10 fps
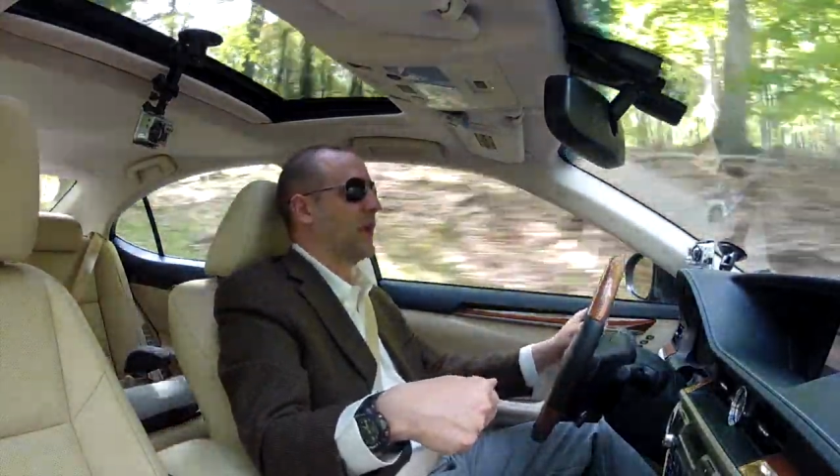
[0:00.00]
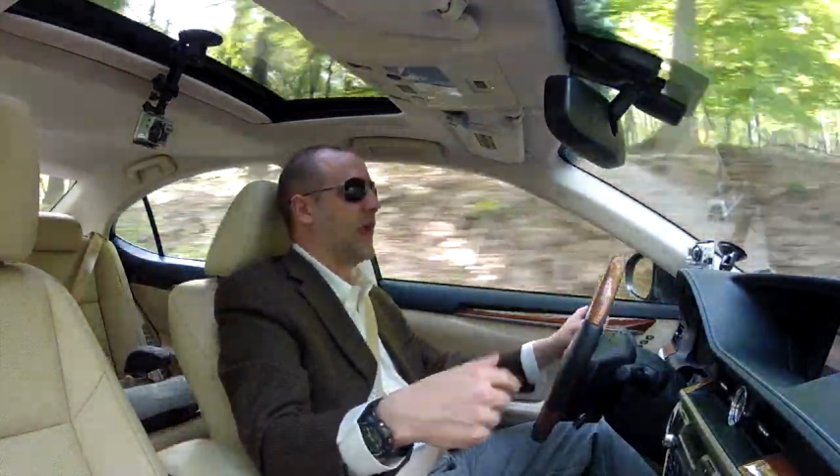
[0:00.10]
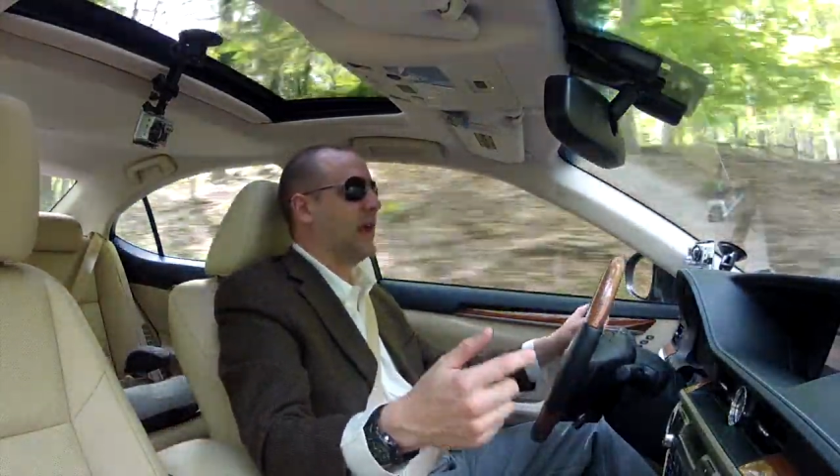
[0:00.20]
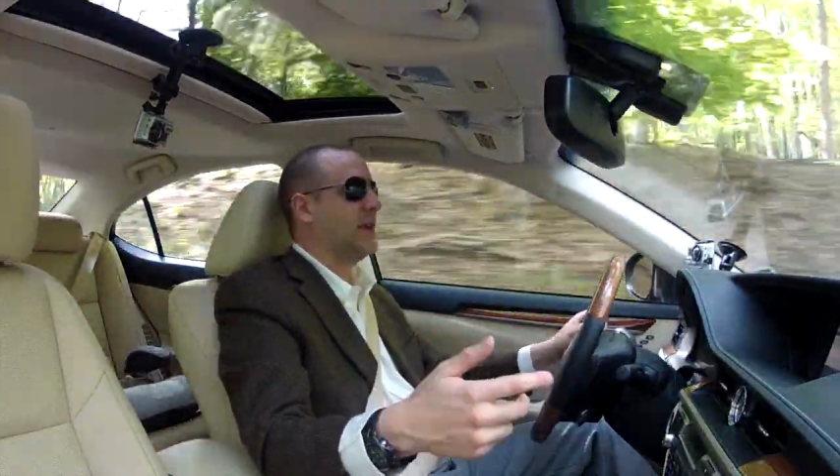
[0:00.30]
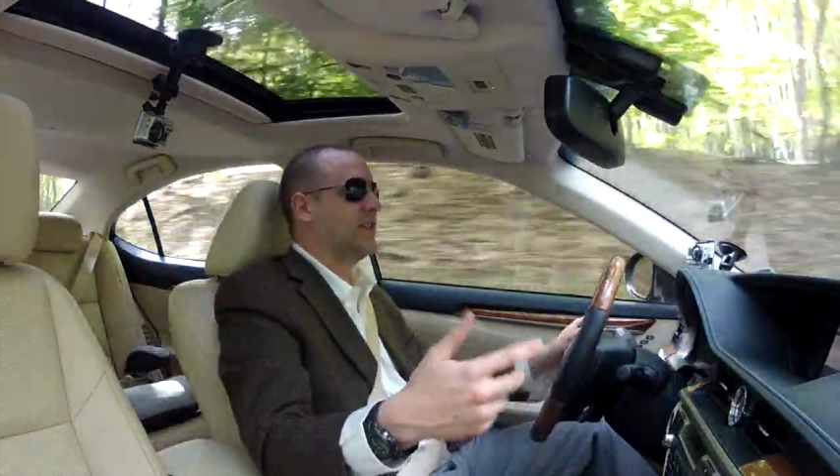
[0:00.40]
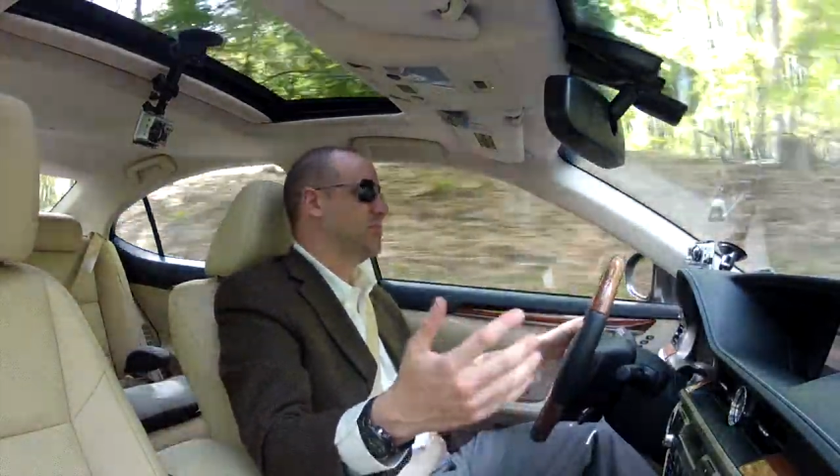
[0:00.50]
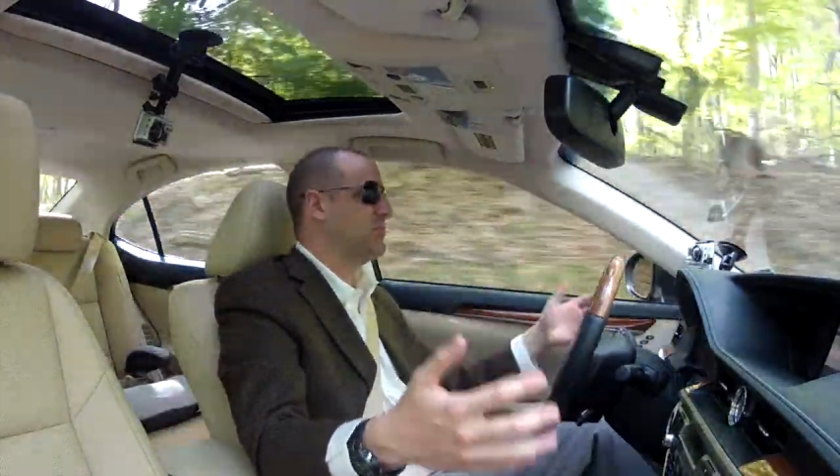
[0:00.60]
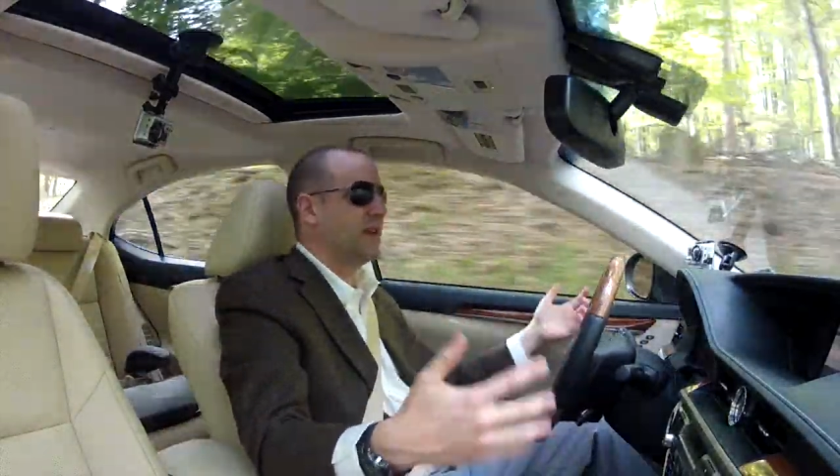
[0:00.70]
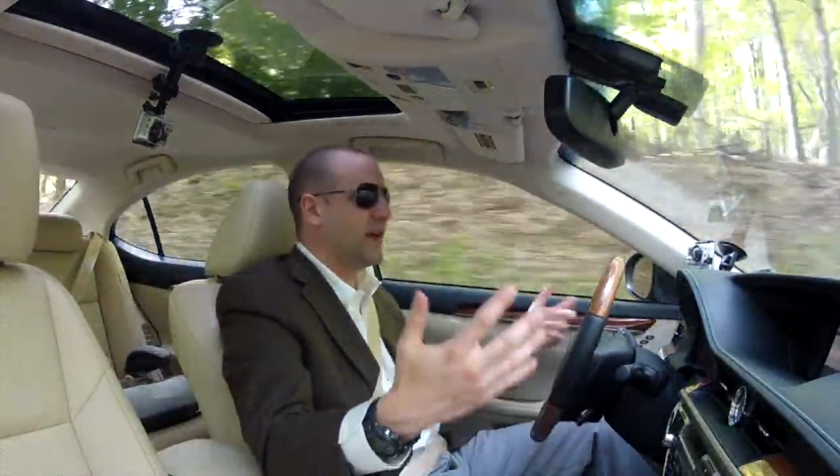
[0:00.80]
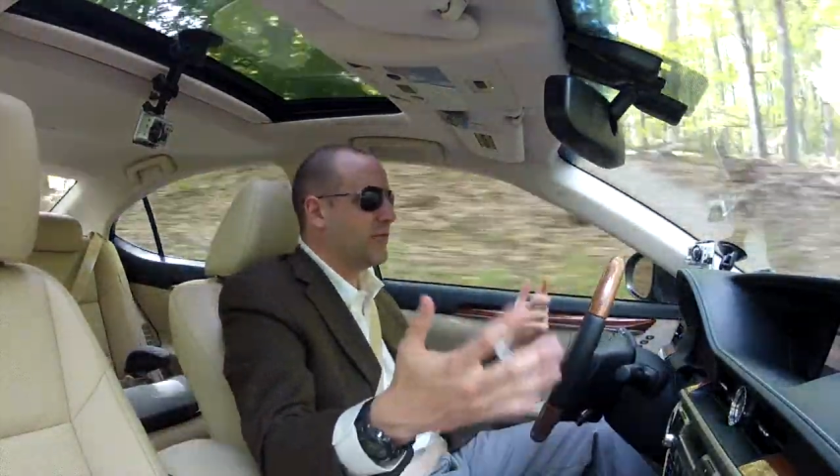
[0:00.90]
And
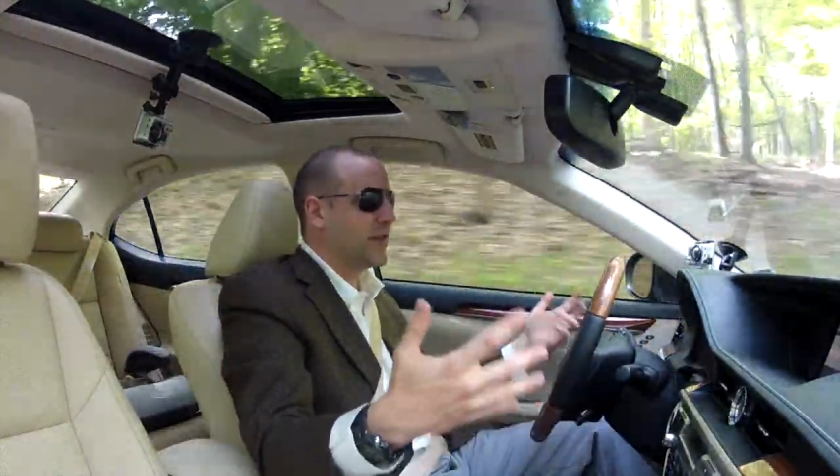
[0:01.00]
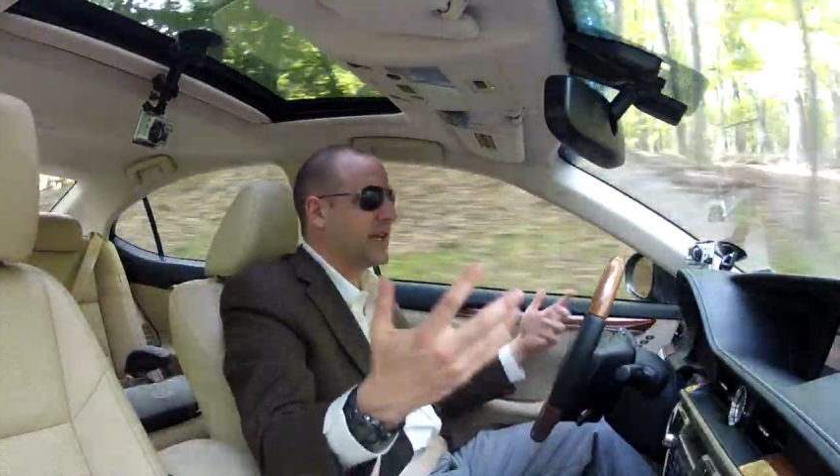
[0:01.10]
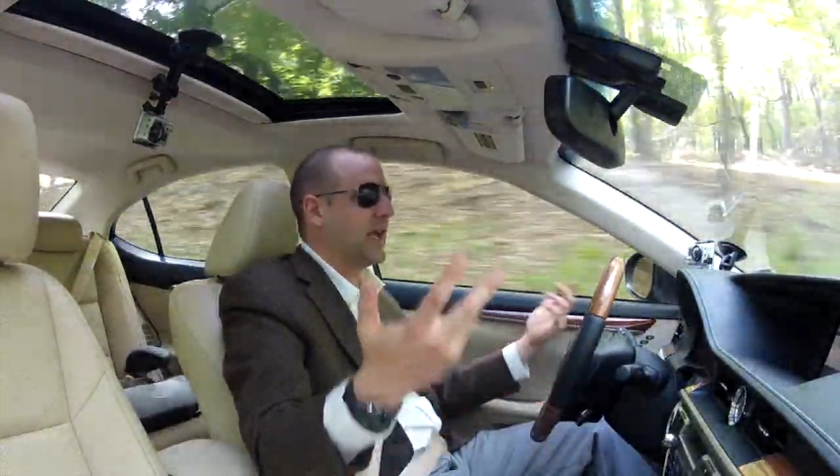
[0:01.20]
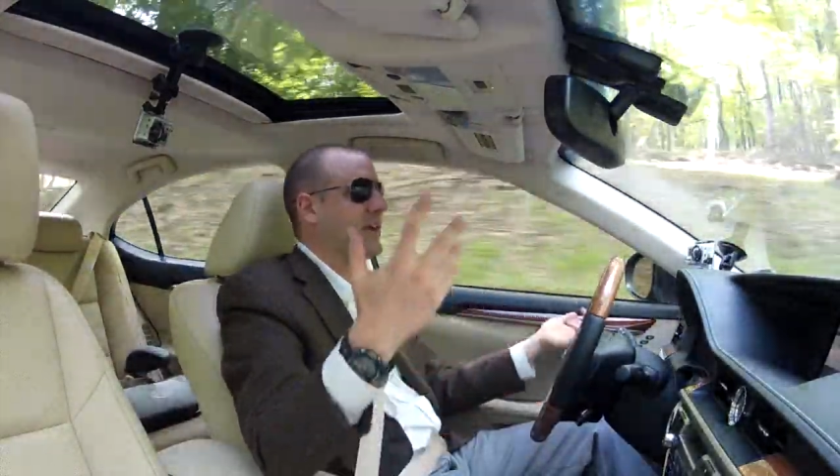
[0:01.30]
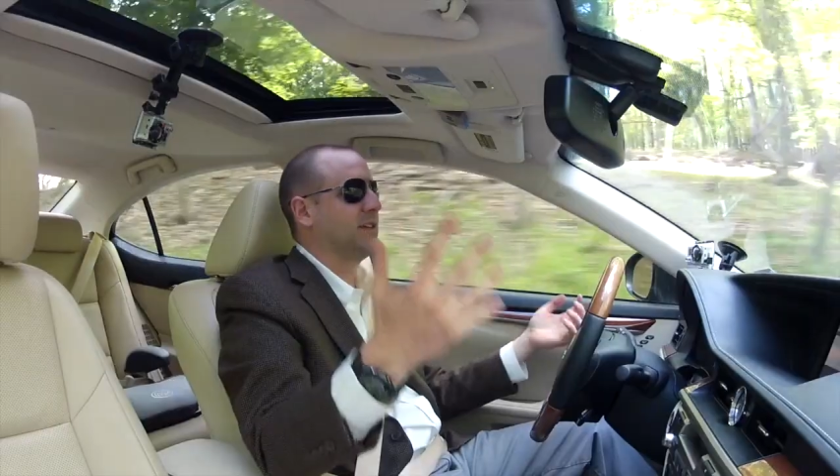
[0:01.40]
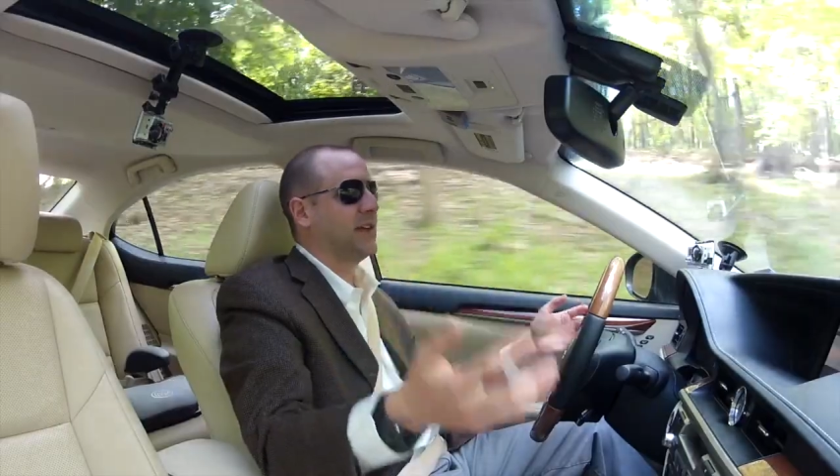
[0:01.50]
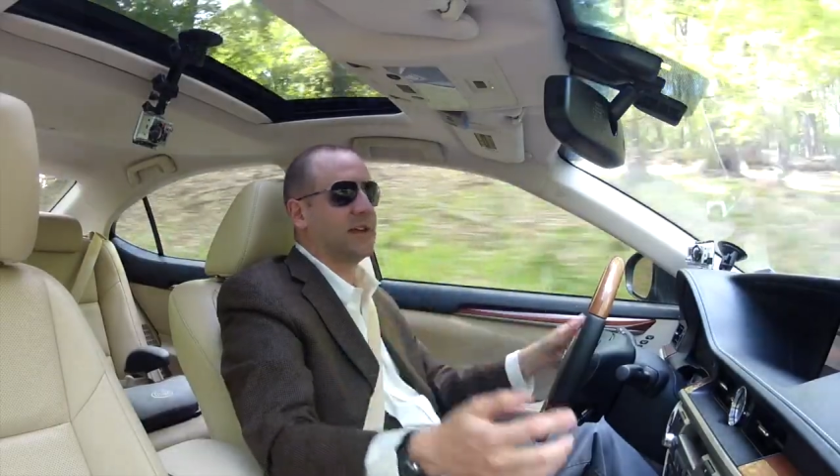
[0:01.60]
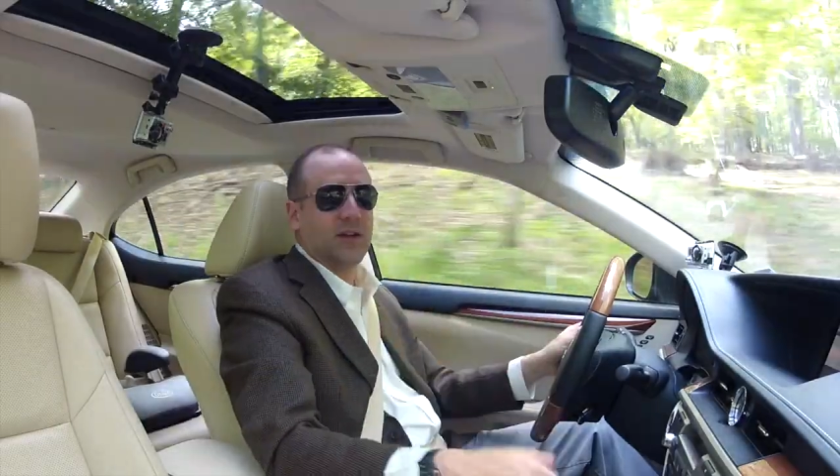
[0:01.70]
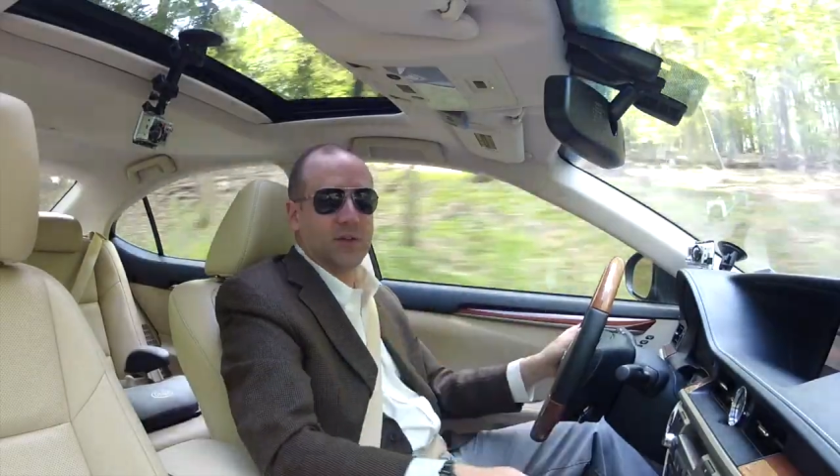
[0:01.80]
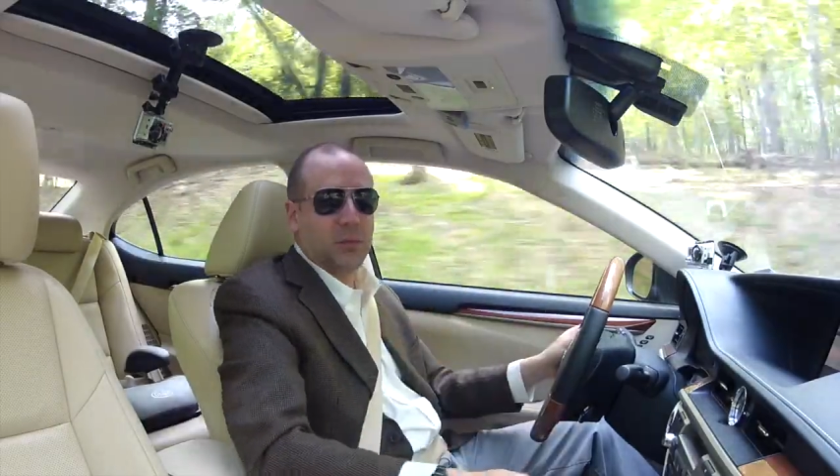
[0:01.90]
you'd have to guess
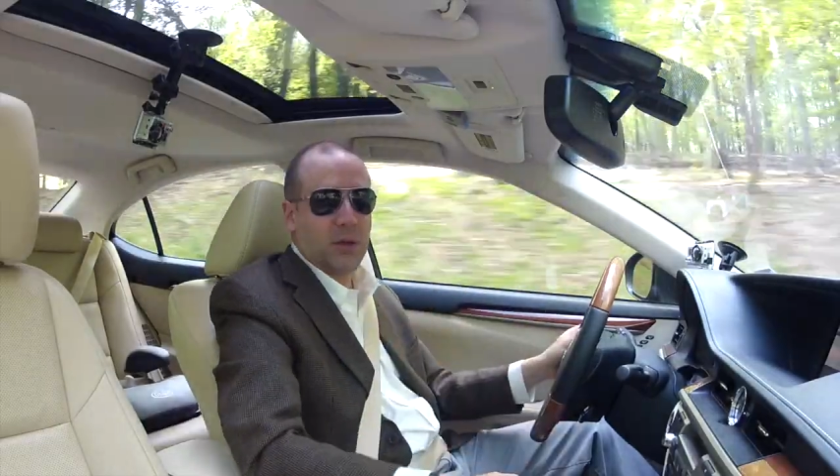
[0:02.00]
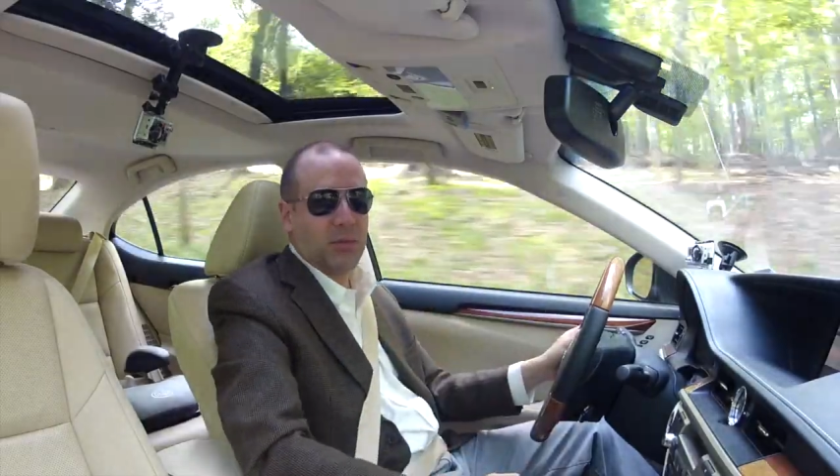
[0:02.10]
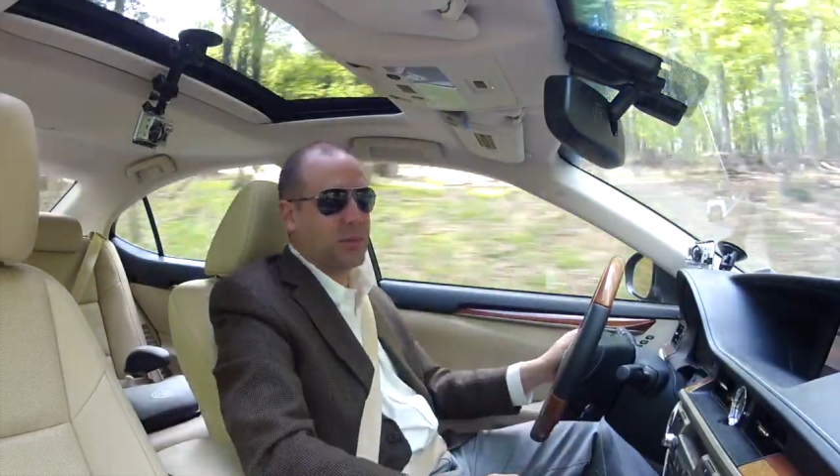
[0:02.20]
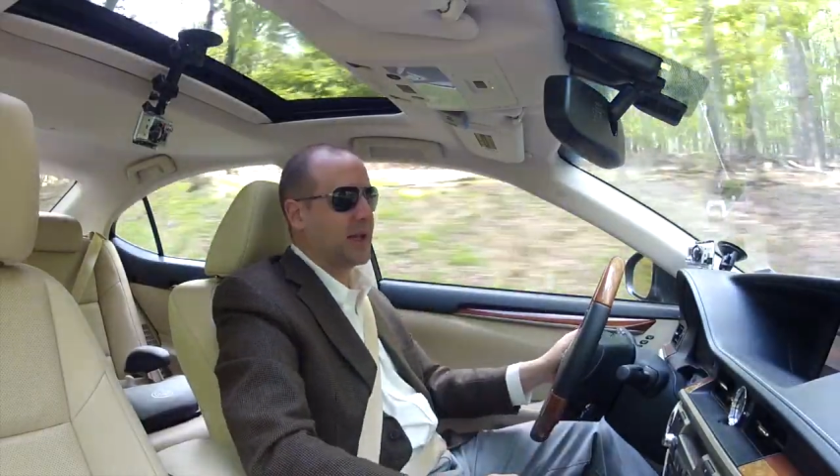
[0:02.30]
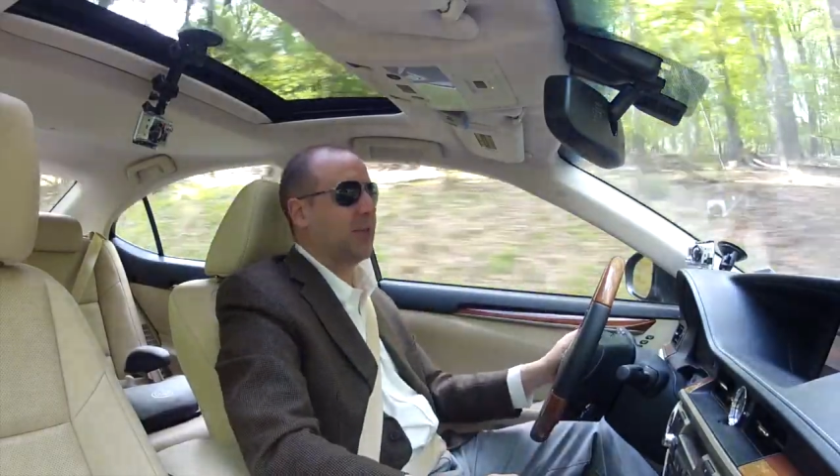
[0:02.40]
that there's probably